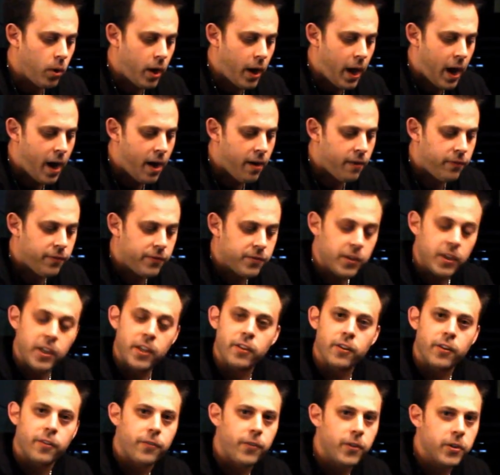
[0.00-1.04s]
have
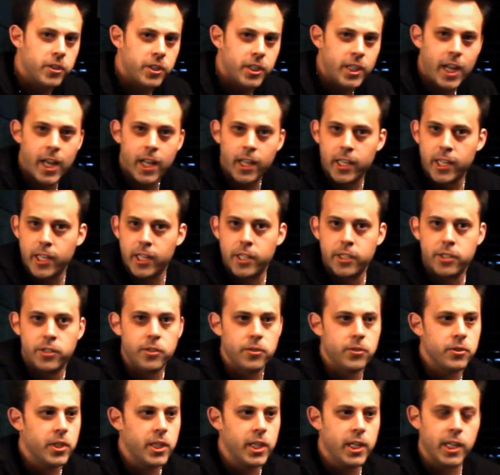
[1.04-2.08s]
either functionality
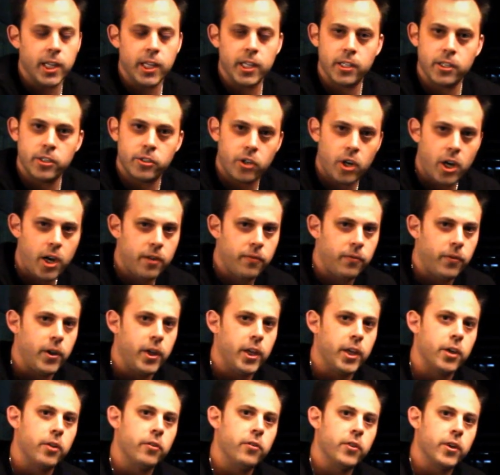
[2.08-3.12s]
issues, getting in a
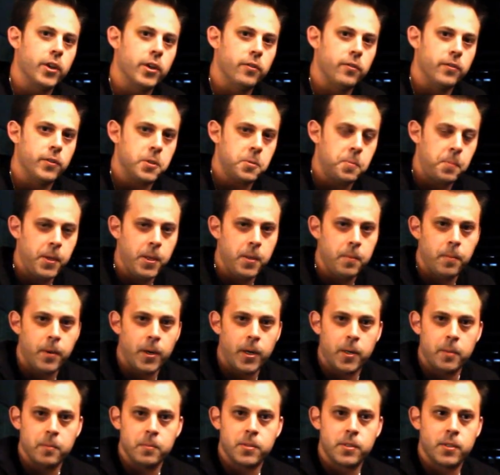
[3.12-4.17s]
driveway, going over speed
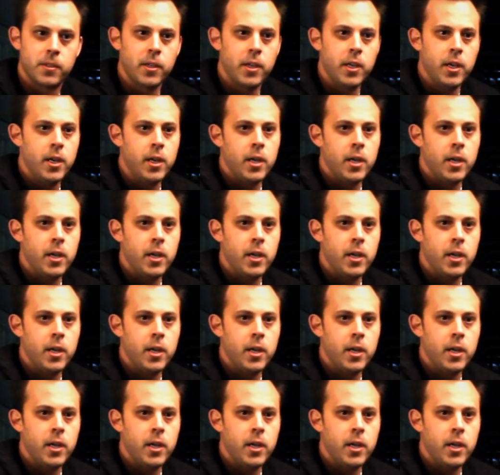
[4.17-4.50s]
bumps,